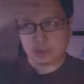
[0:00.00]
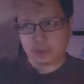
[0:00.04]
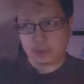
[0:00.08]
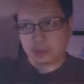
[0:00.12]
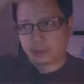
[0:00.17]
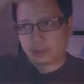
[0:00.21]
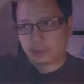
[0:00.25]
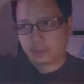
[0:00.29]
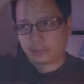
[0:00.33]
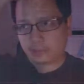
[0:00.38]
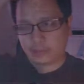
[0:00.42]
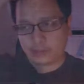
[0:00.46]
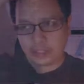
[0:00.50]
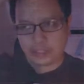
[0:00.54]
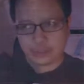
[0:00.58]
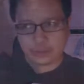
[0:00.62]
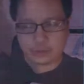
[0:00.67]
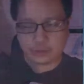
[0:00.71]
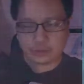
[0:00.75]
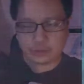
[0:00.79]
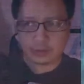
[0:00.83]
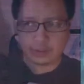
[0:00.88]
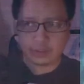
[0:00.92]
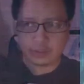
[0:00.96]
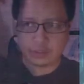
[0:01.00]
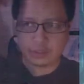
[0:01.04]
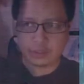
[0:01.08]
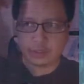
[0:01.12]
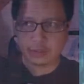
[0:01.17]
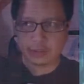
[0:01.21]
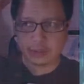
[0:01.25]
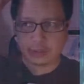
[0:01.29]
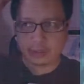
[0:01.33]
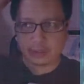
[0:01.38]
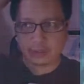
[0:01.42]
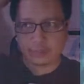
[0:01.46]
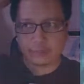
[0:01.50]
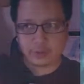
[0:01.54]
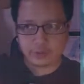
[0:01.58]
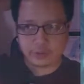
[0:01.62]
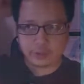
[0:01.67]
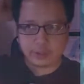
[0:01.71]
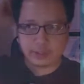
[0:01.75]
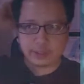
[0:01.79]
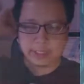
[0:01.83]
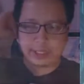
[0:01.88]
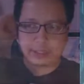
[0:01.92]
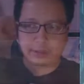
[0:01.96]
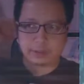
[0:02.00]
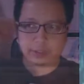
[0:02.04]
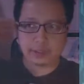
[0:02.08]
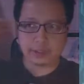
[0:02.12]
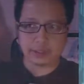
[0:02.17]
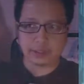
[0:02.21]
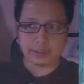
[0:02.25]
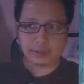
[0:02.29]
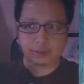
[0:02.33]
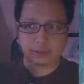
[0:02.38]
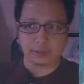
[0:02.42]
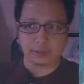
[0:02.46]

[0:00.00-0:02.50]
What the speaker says: If you're not sure, just use a conversion calculator.